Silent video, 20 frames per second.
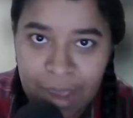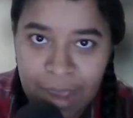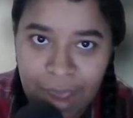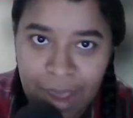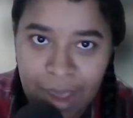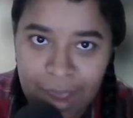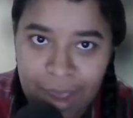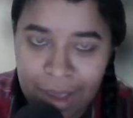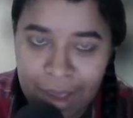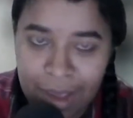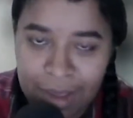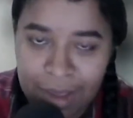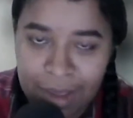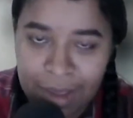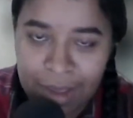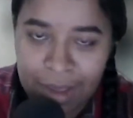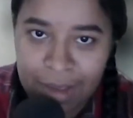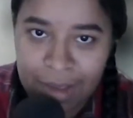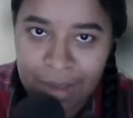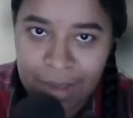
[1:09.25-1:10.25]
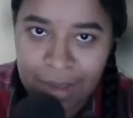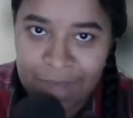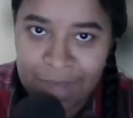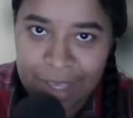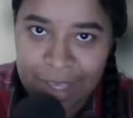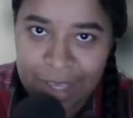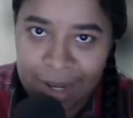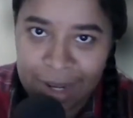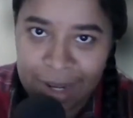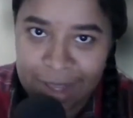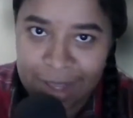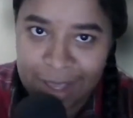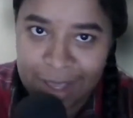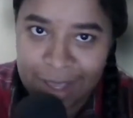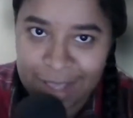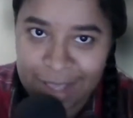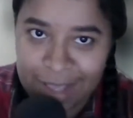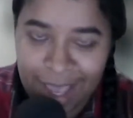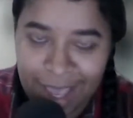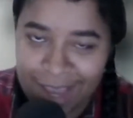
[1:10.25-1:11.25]
if I said
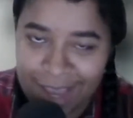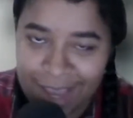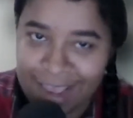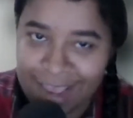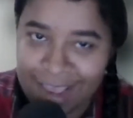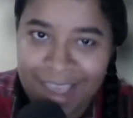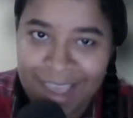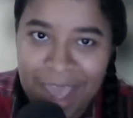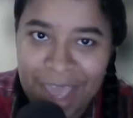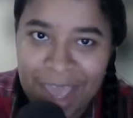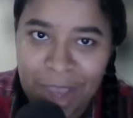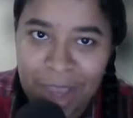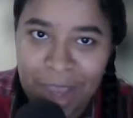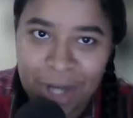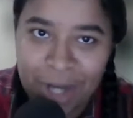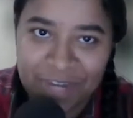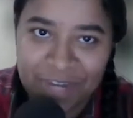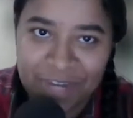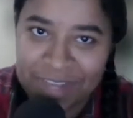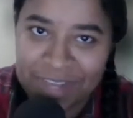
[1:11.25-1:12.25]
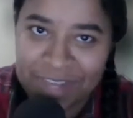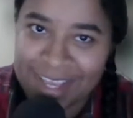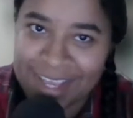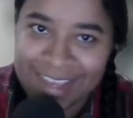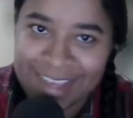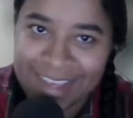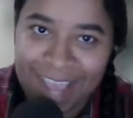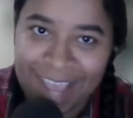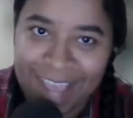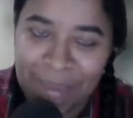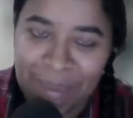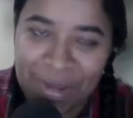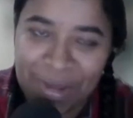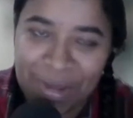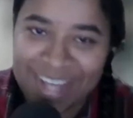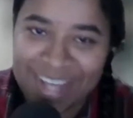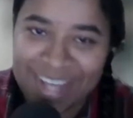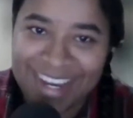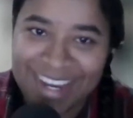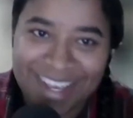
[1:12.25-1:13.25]
anything that hurt your feelings, I
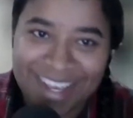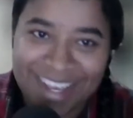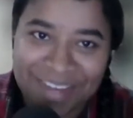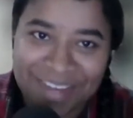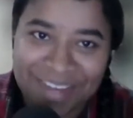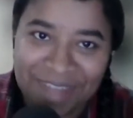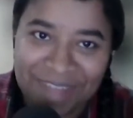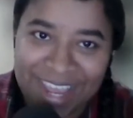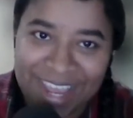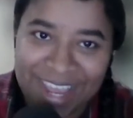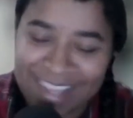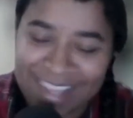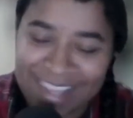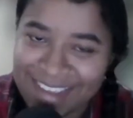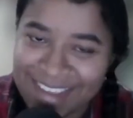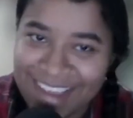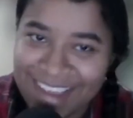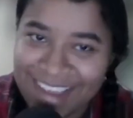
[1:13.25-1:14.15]
apologize in advance.